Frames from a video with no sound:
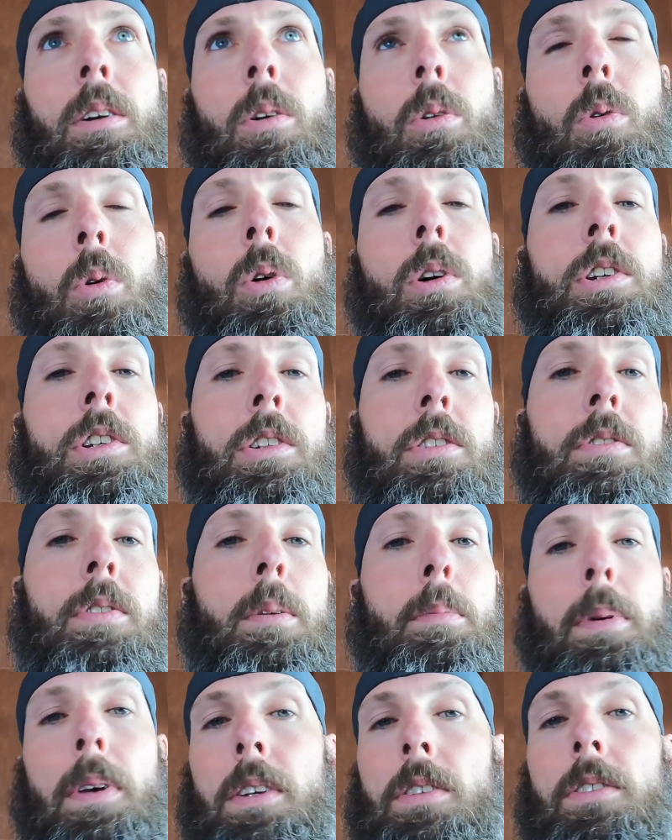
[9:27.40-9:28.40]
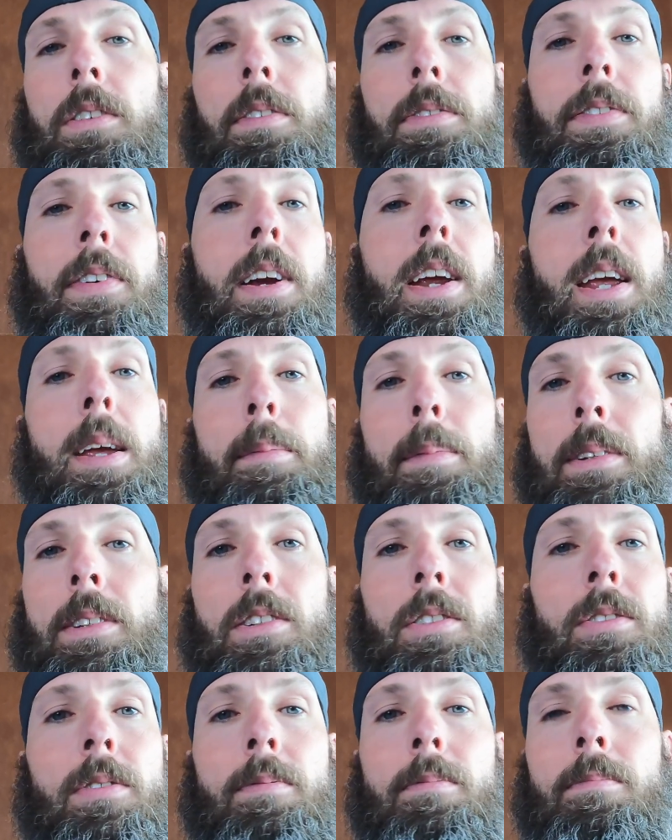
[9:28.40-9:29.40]
or just replace the frame and
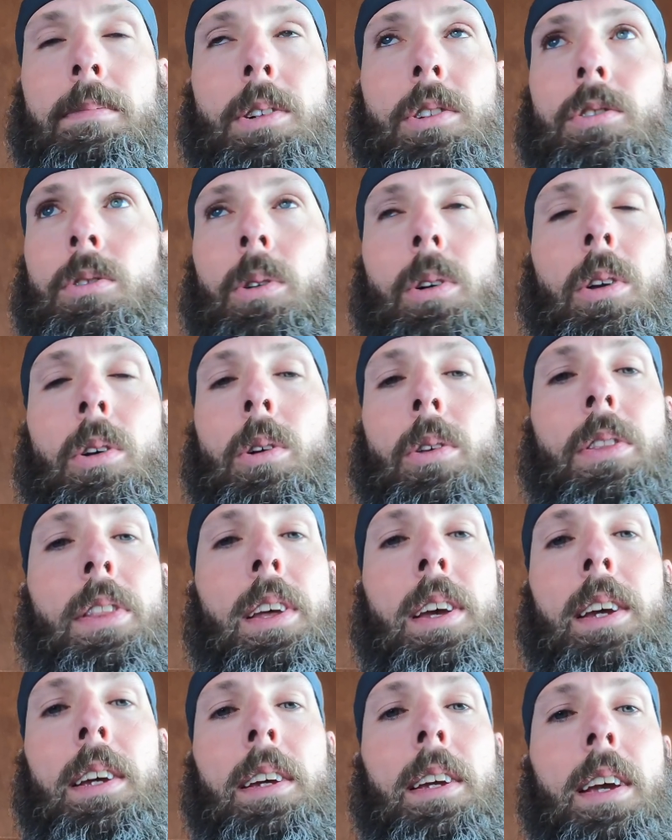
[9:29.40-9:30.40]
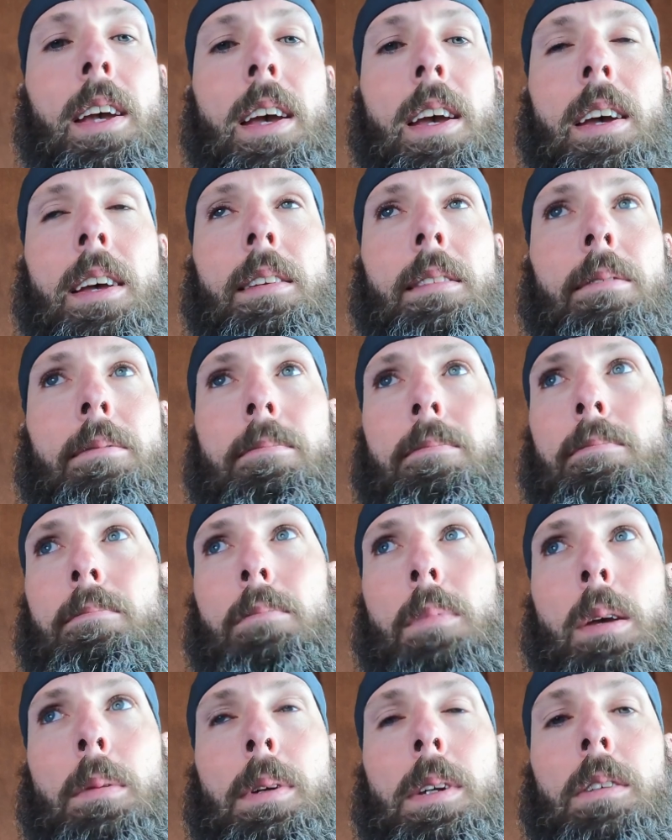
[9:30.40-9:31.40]
just restore the whole thing, and
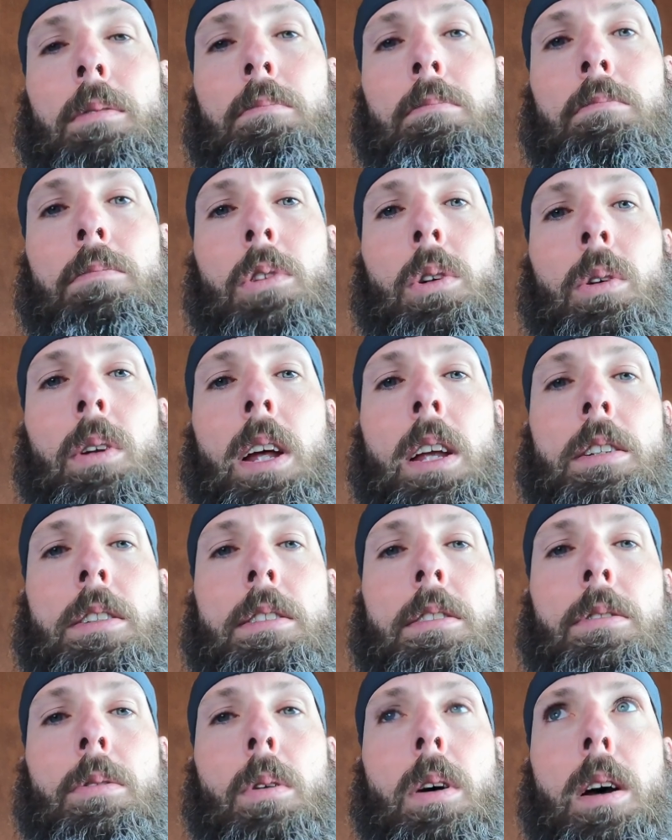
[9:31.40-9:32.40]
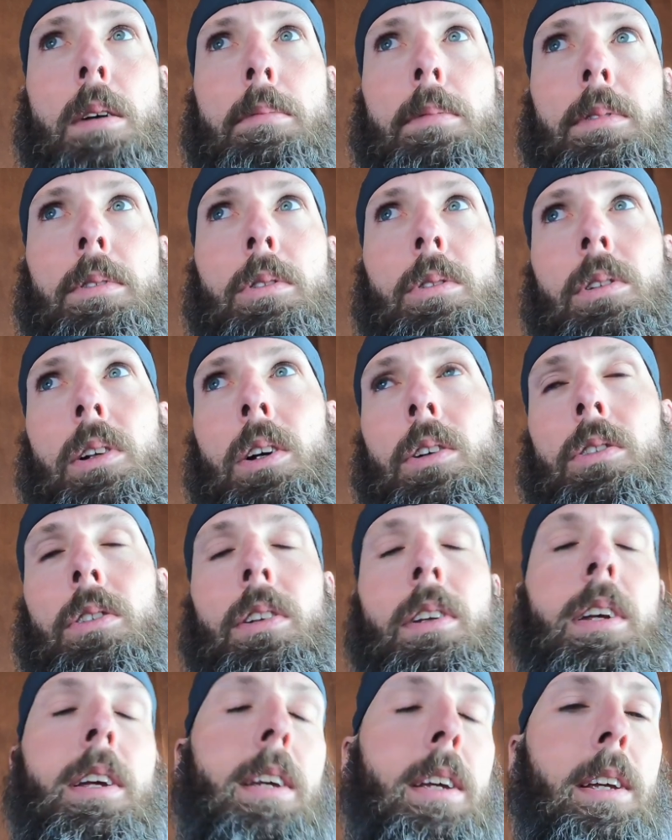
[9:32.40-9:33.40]
maybe do an engine swap. Who knows?
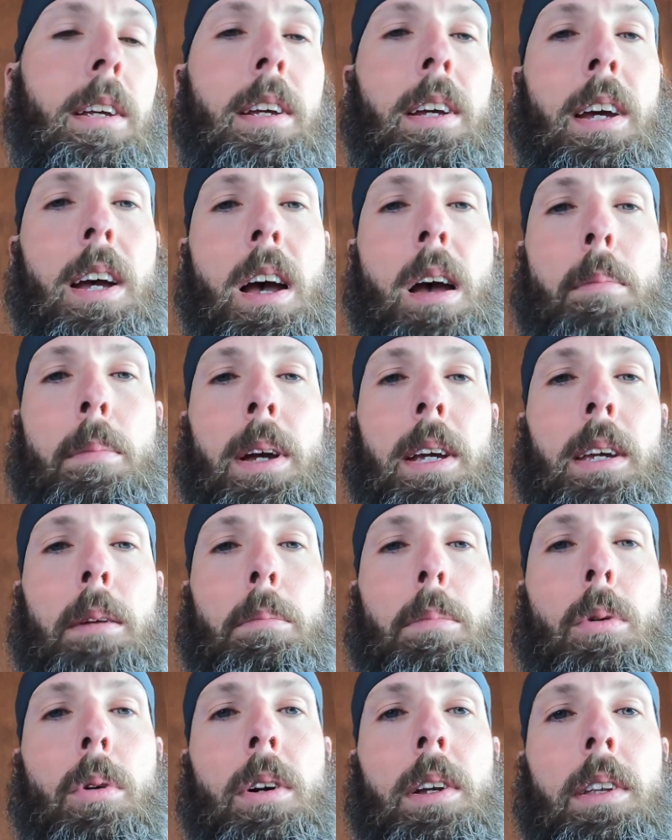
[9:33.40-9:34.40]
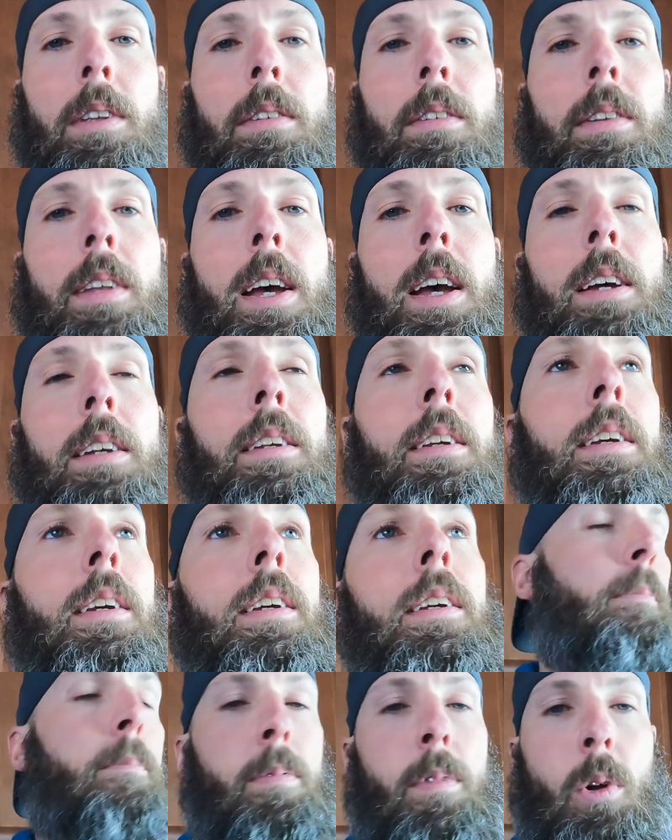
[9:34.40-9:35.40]
I might get bored and do that,
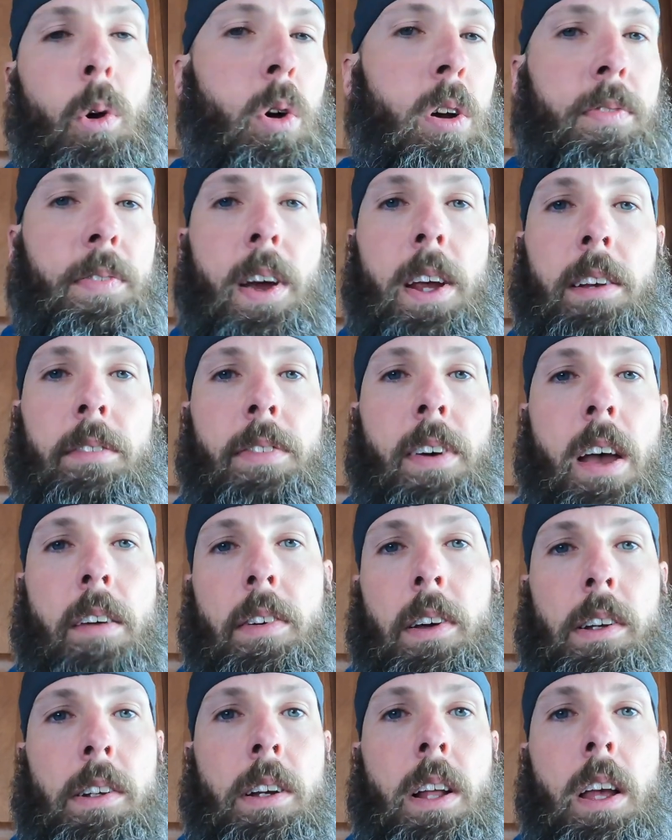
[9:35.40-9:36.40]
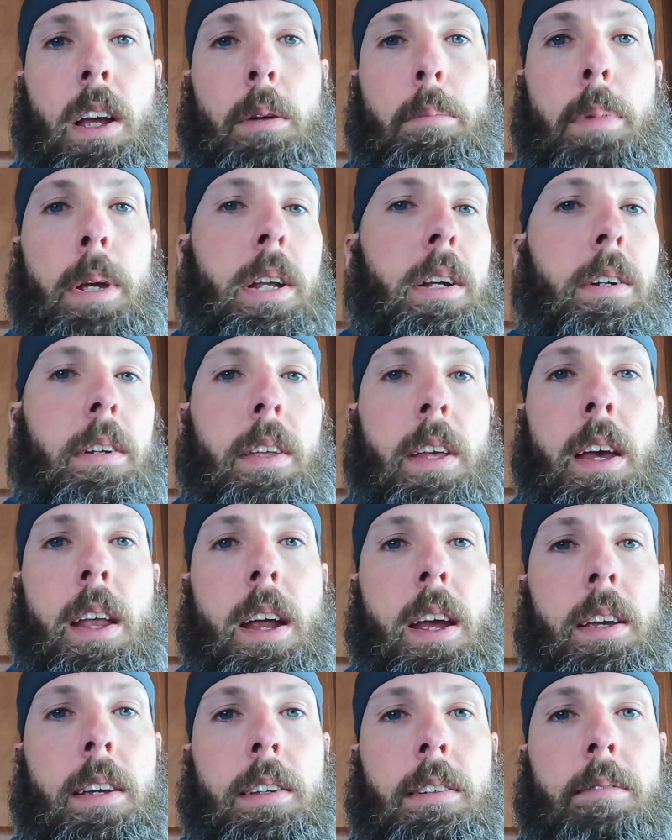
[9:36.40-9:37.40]
or find a $500 beater that
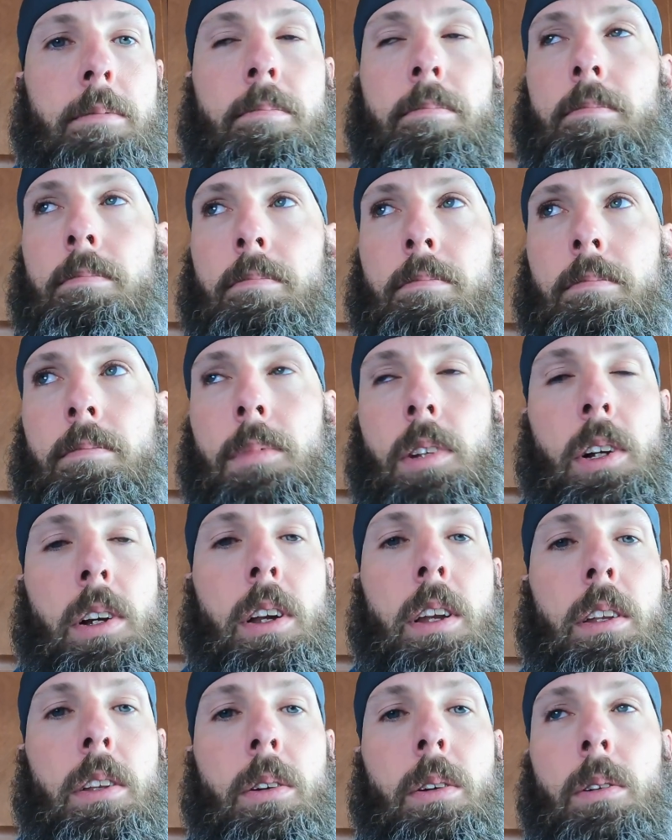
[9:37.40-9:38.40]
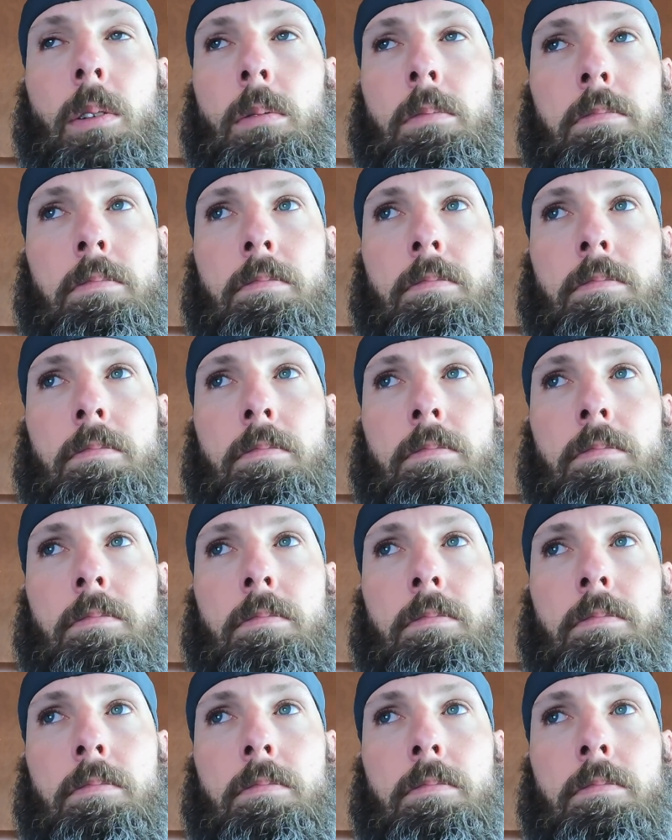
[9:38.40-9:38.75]
I could turn into